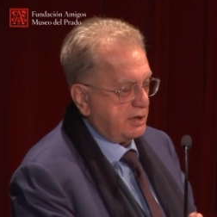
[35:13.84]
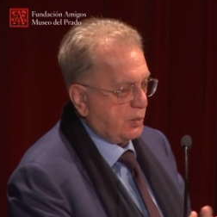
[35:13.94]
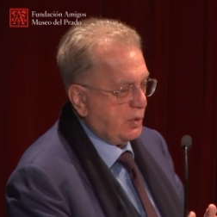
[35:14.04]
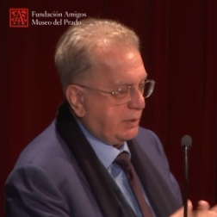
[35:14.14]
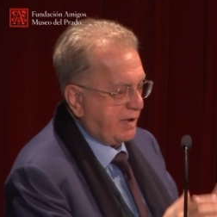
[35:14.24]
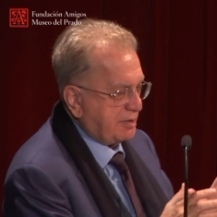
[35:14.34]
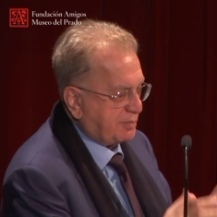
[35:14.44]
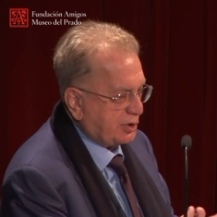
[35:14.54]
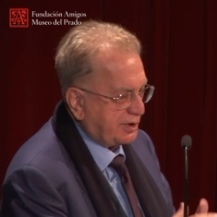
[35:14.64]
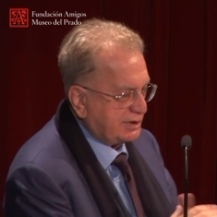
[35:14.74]
well, we have the
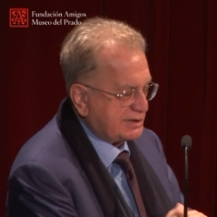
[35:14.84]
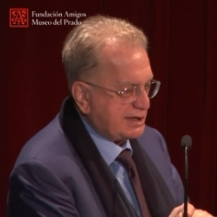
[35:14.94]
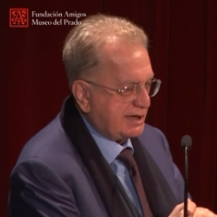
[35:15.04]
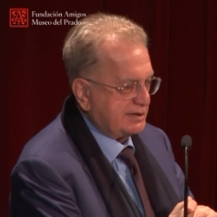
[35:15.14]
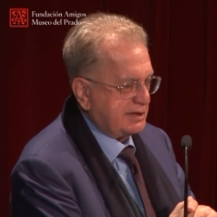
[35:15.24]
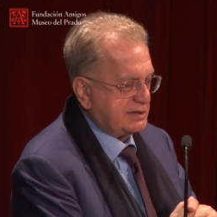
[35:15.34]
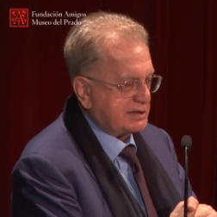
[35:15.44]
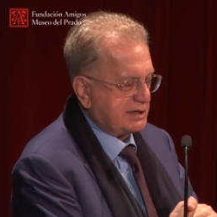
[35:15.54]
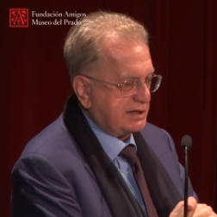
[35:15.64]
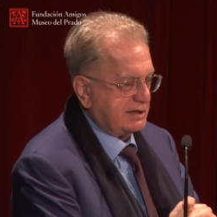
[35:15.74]
prodigal son,
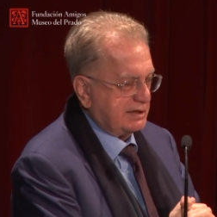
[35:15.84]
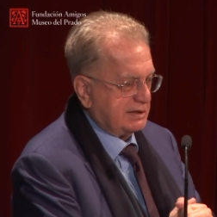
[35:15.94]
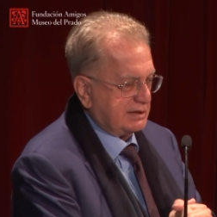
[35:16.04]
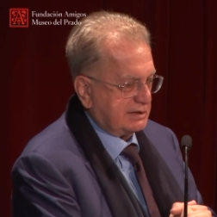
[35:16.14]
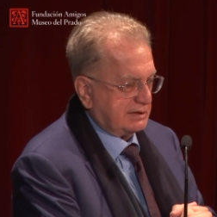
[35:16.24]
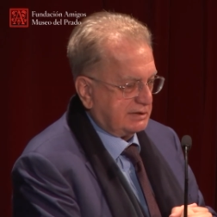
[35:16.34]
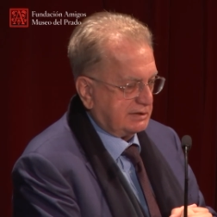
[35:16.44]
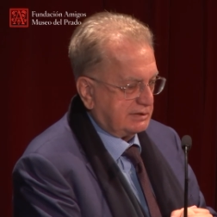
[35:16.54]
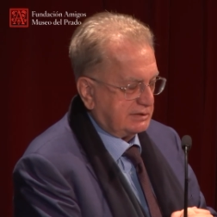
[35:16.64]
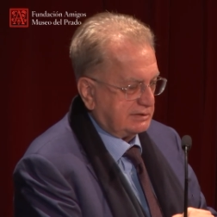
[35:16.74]
it's a uh,